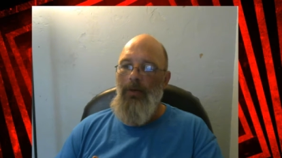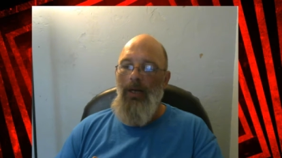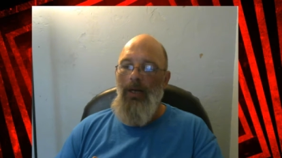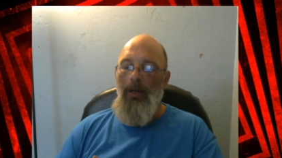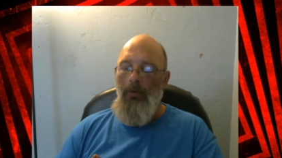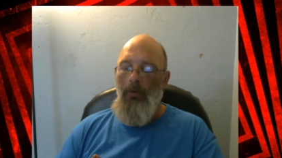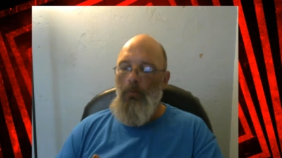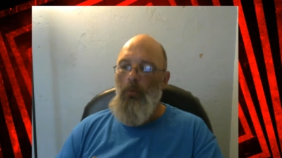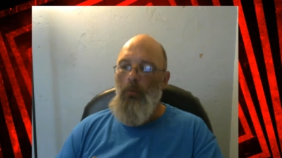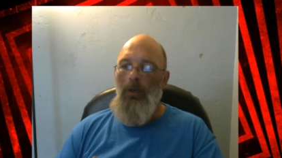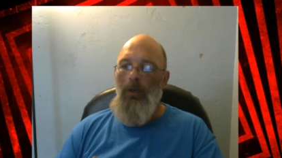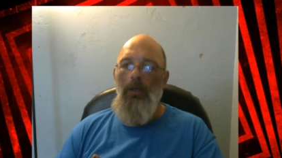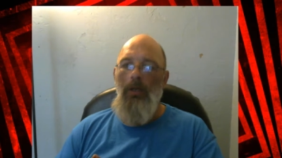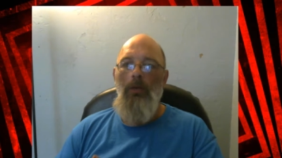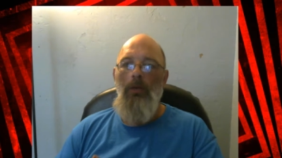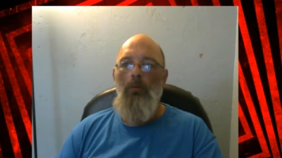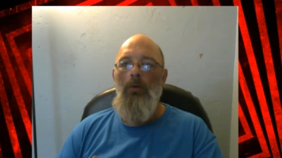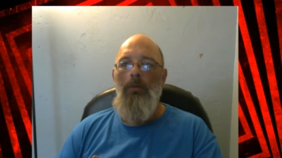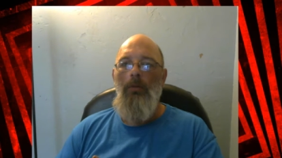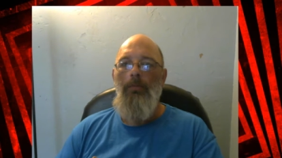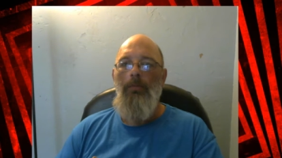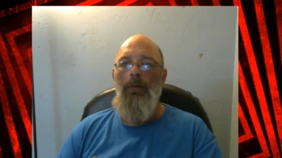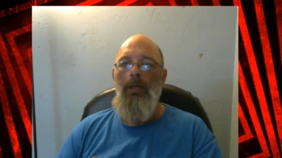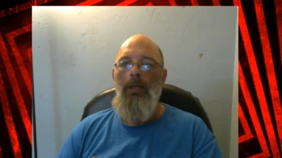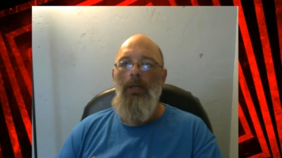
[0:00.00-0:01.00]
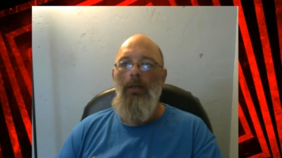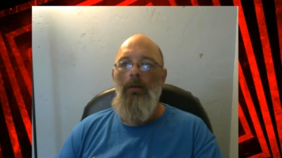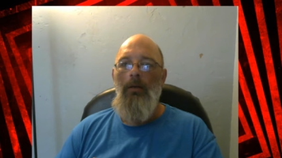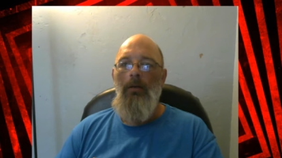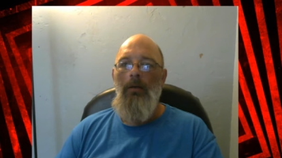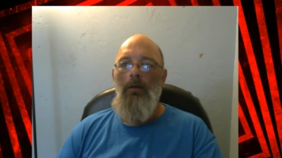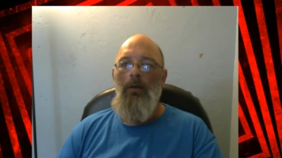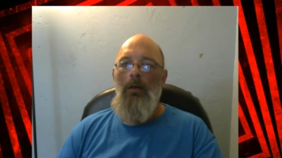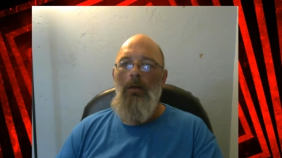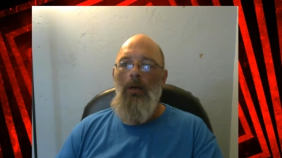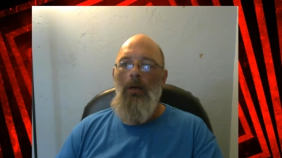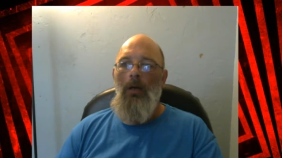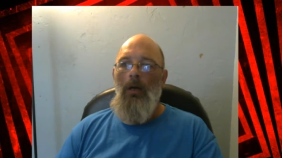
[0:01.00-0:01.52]
I really would be.
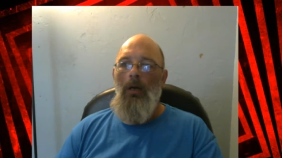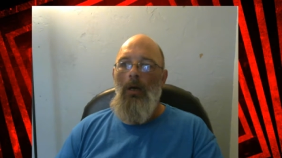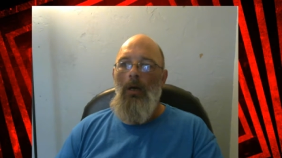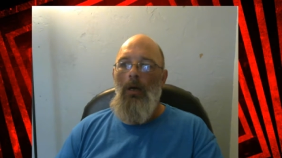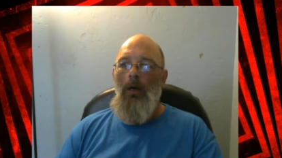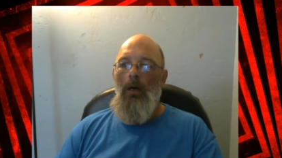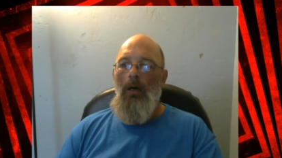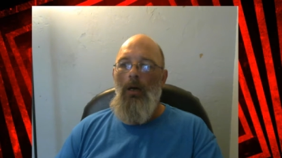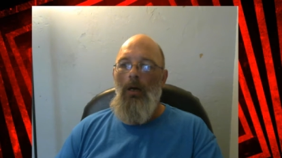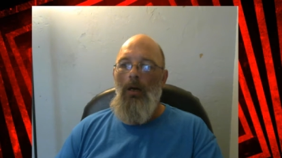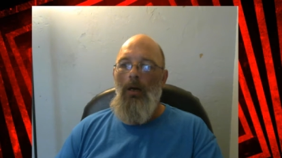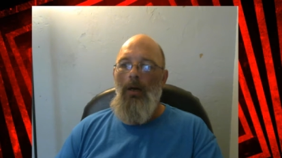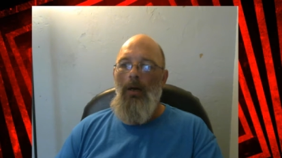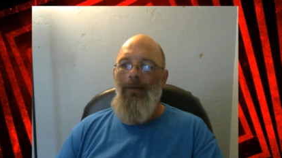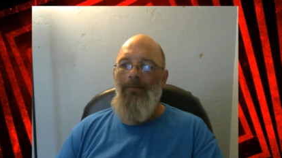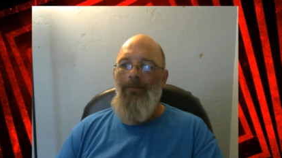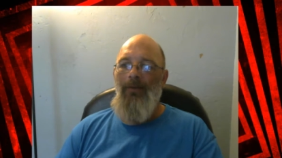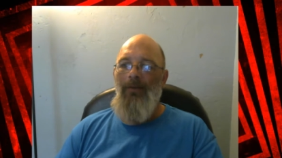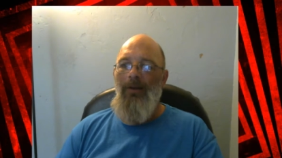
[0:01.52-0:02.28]
I've